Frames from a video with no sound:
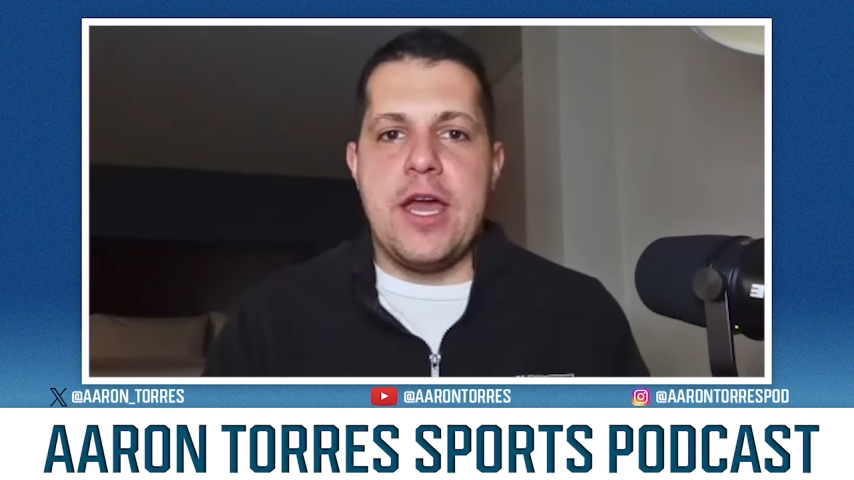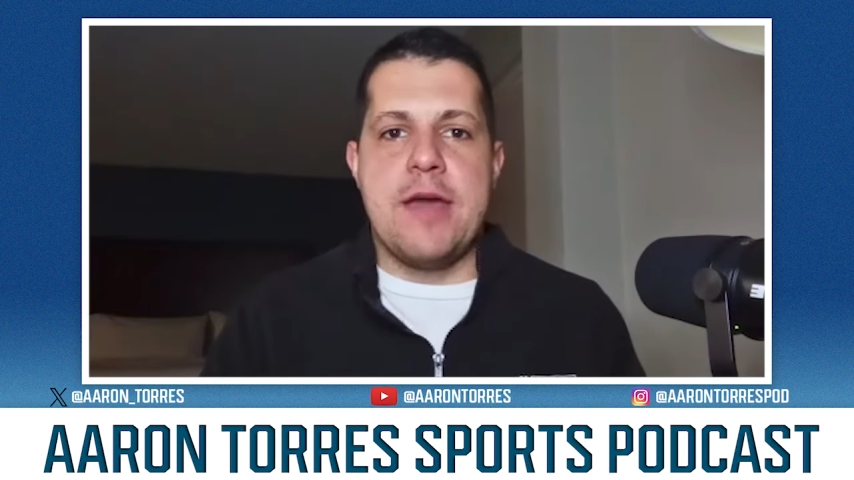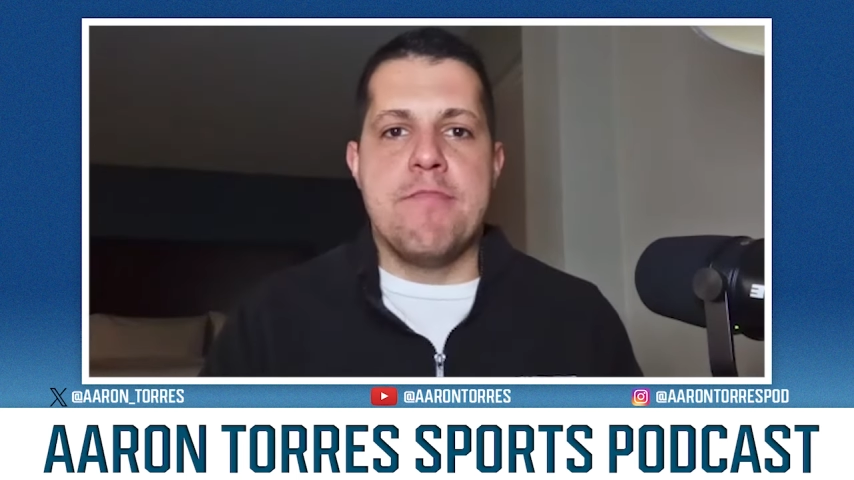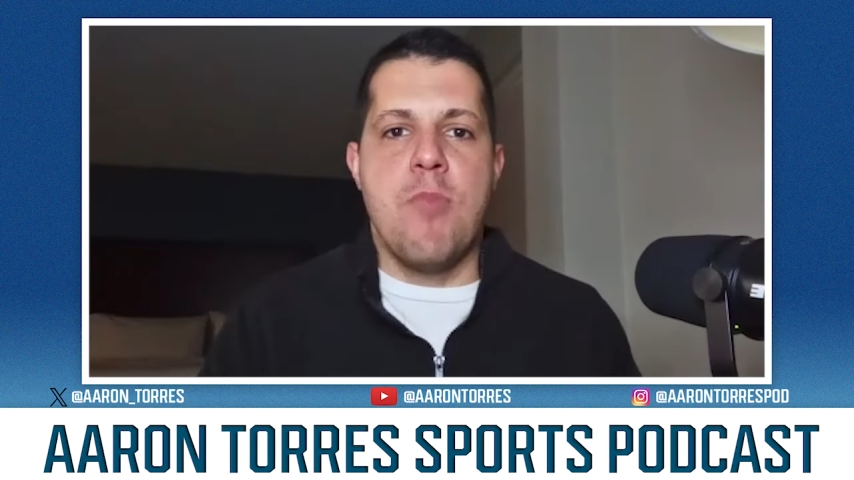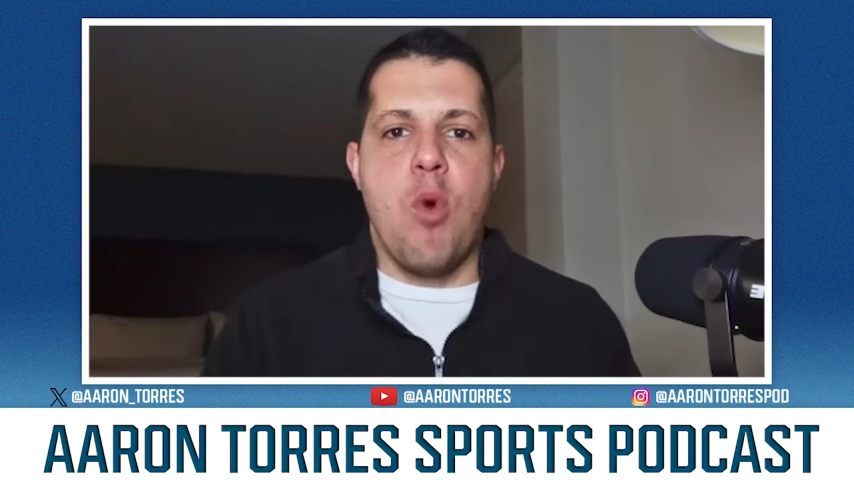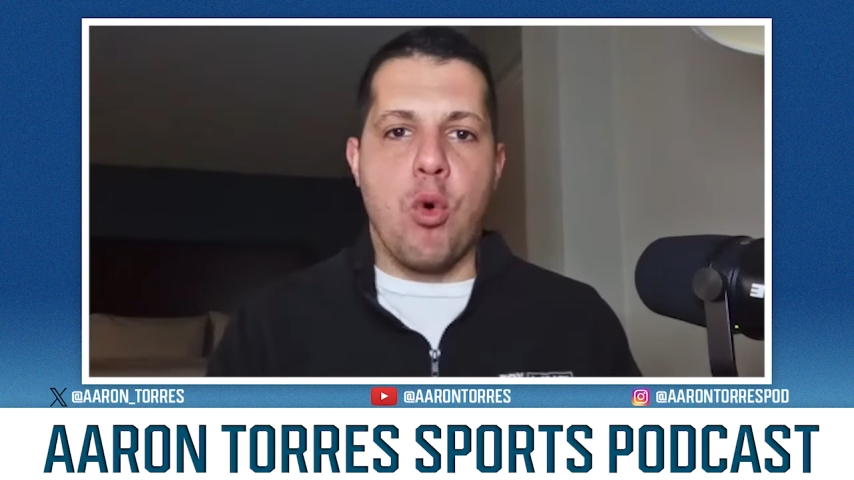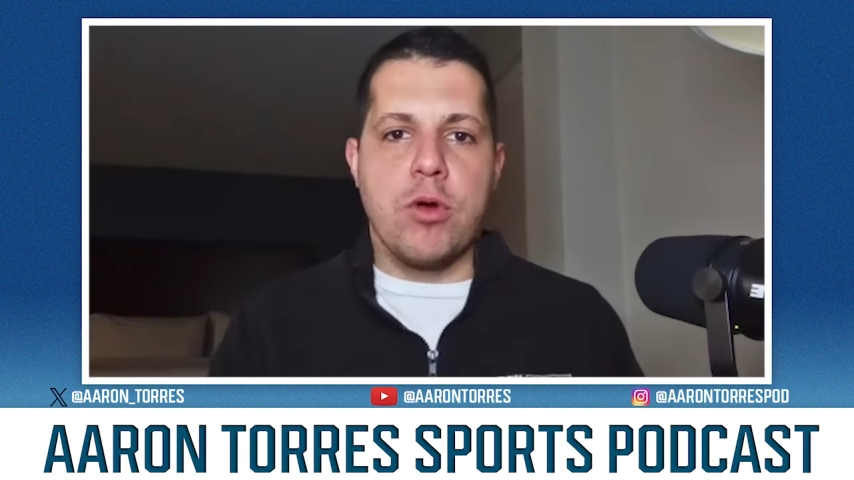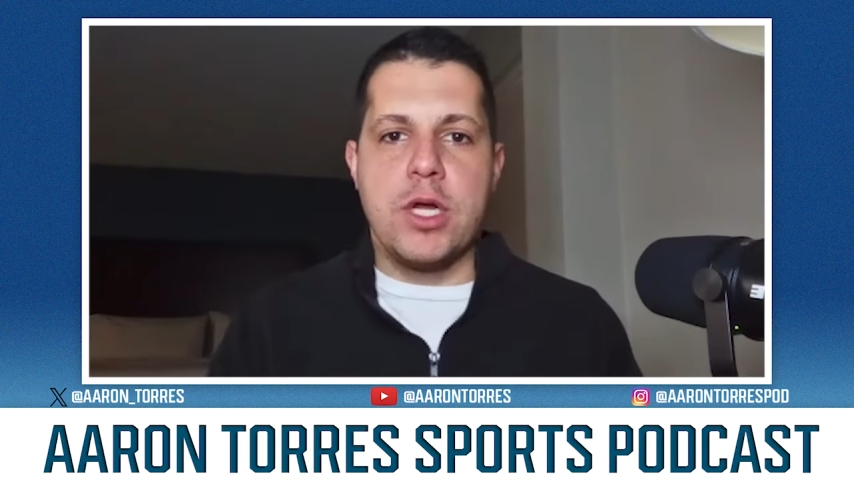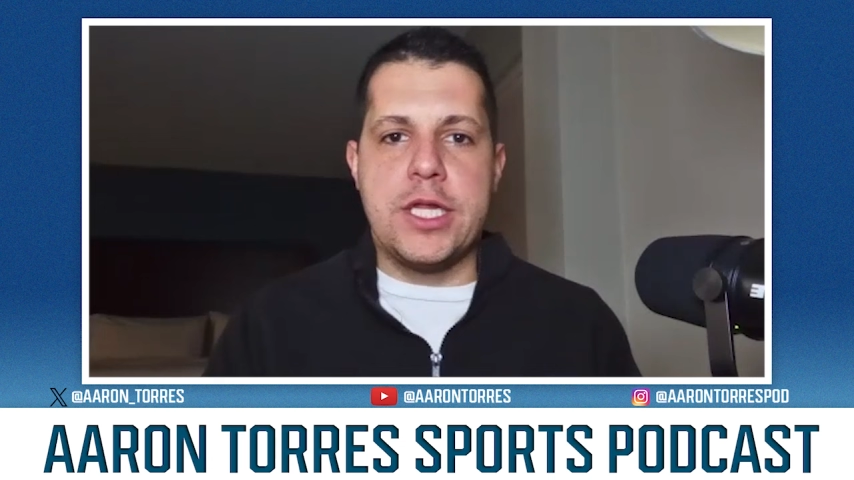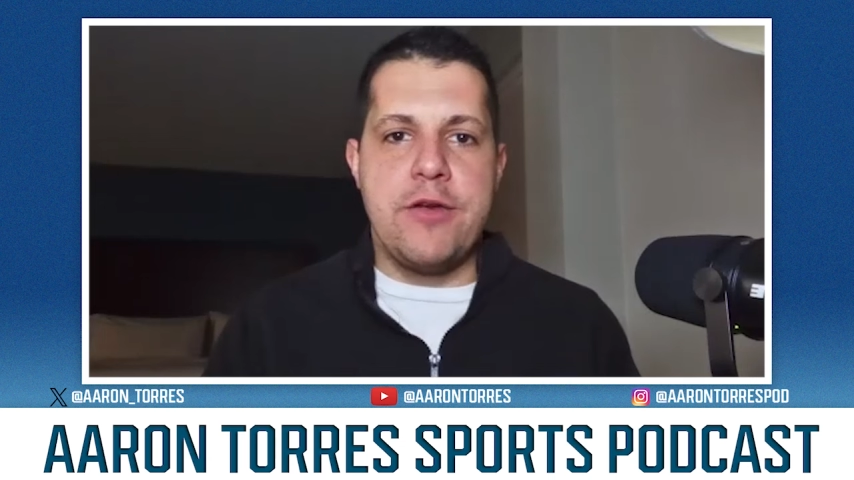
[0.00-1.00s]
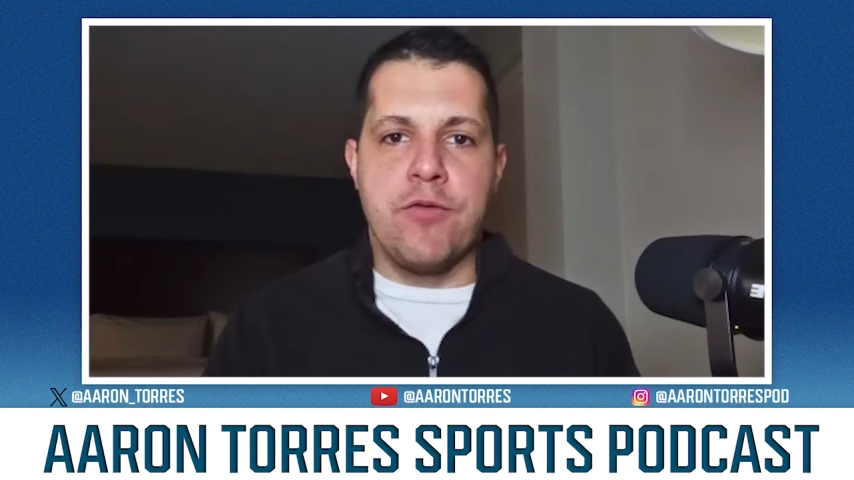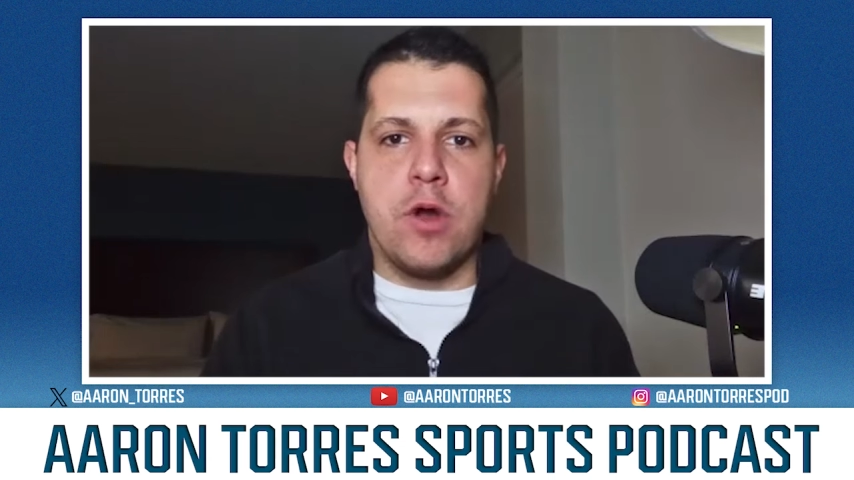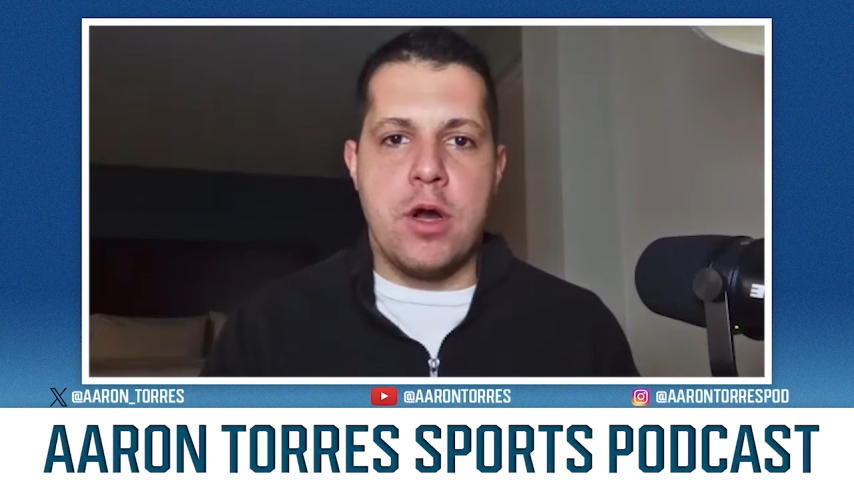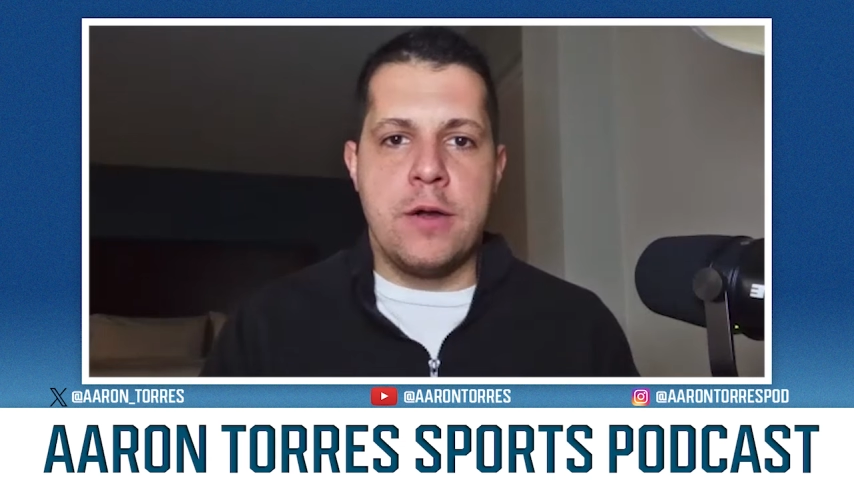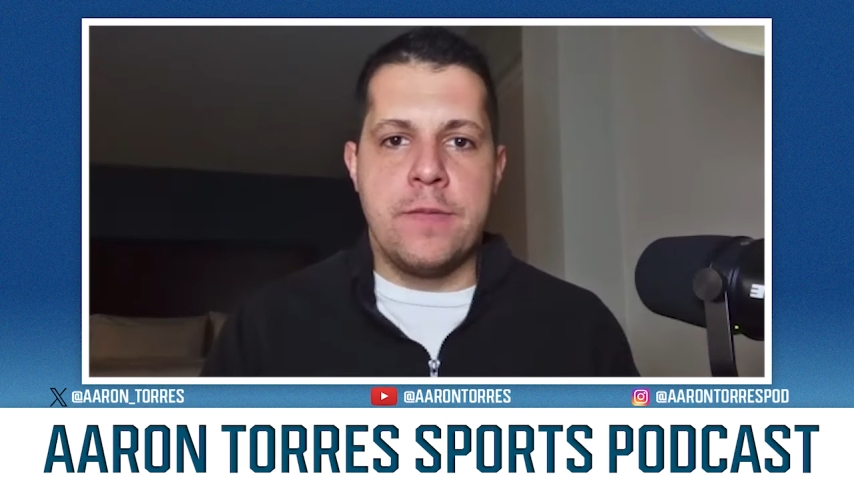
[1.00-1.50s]
immorally
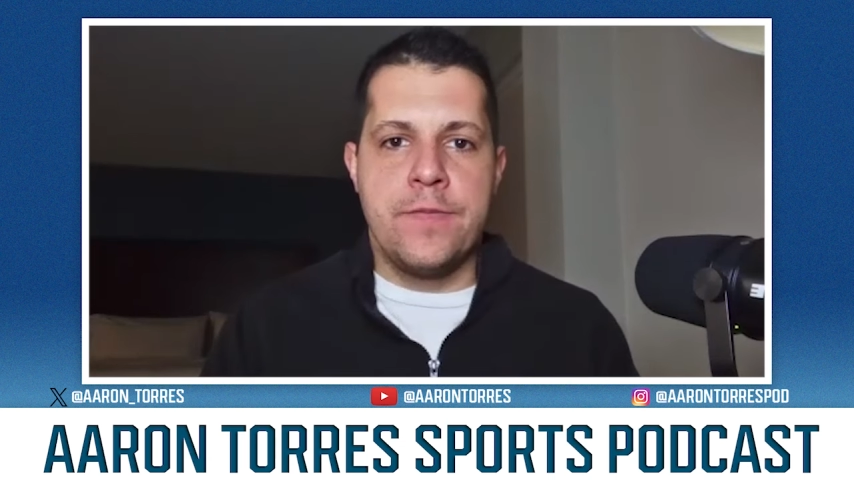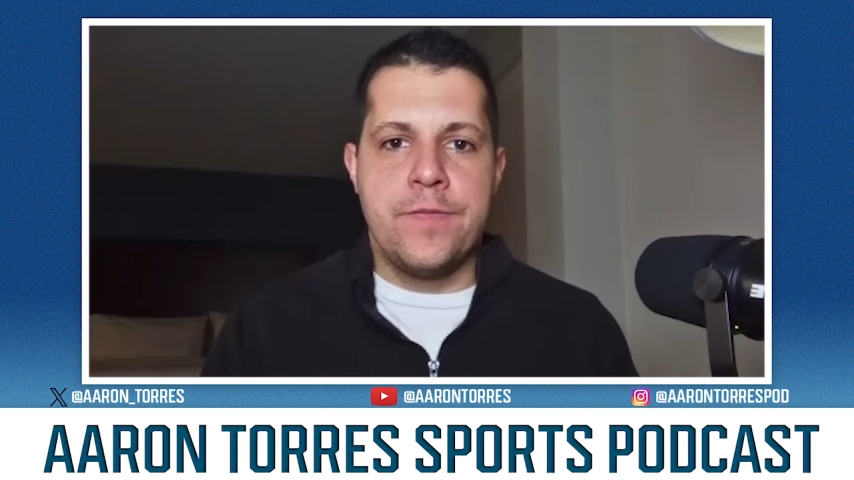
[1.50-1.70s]
wrong,